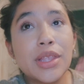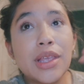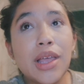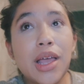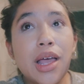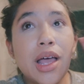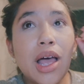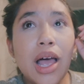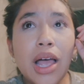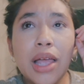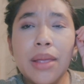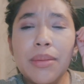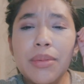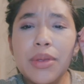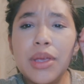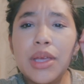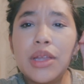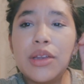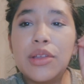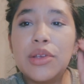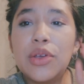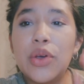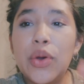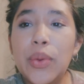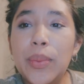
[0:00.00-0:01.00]
I'm
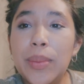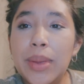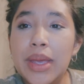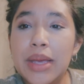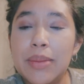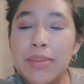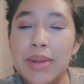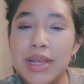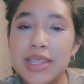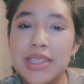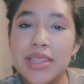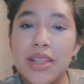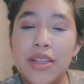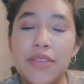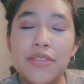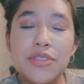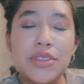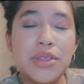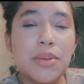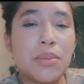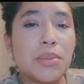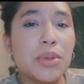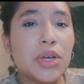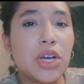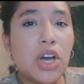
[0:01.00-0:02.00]
gonna go make myself
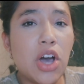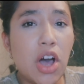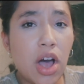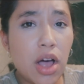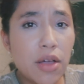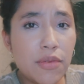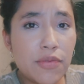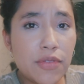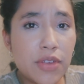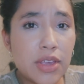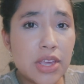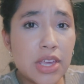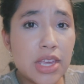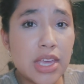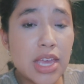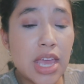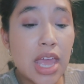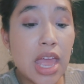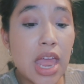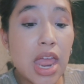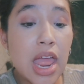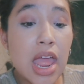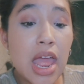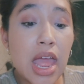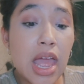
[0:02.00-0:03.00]
some coffee,
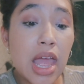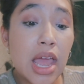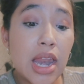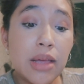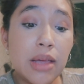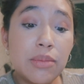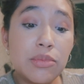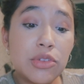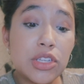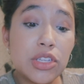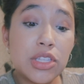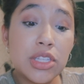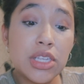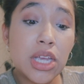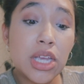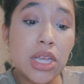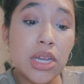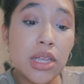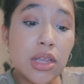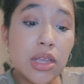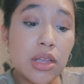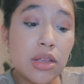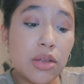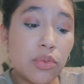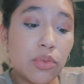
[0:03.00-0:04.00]
and I'm just
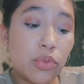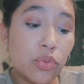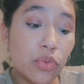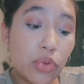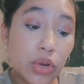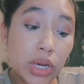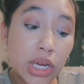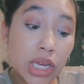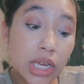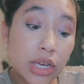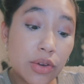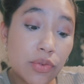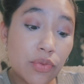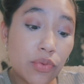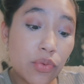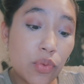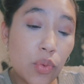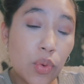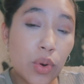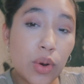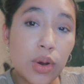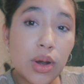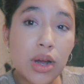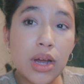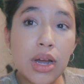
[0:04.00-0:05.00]
gonna read
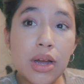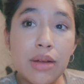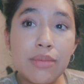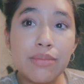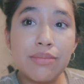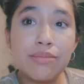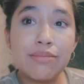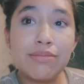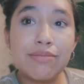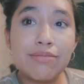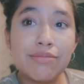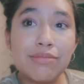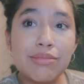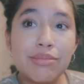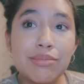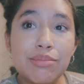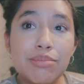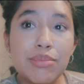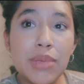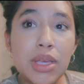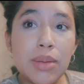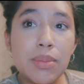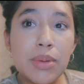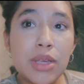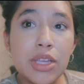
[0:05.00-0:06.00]
for
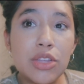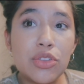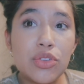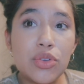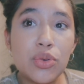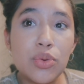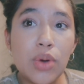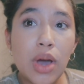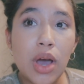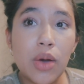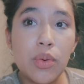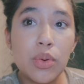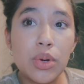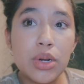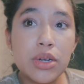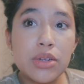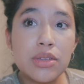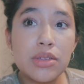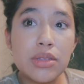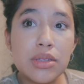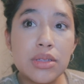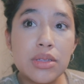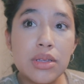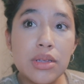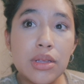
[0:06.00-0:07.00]
maybe 2
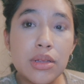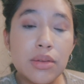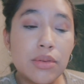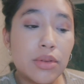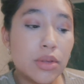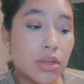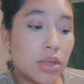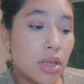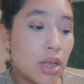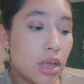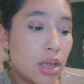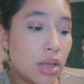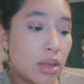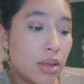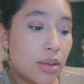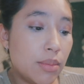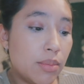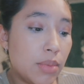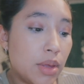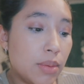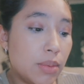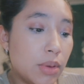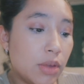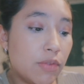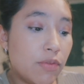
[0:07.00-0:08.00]
hours,
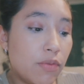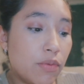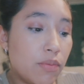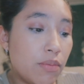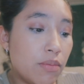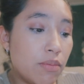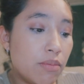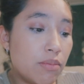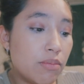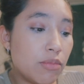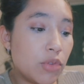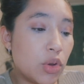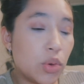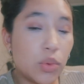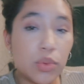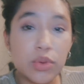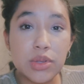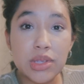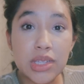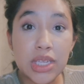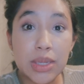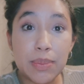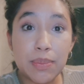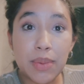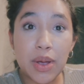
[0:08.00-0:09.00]
maybe go to
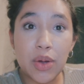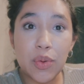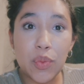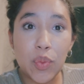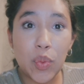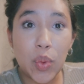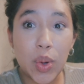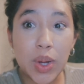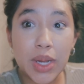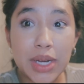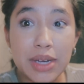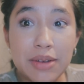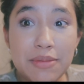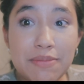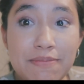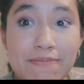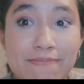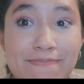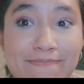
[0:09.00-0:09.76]
sleep at 1,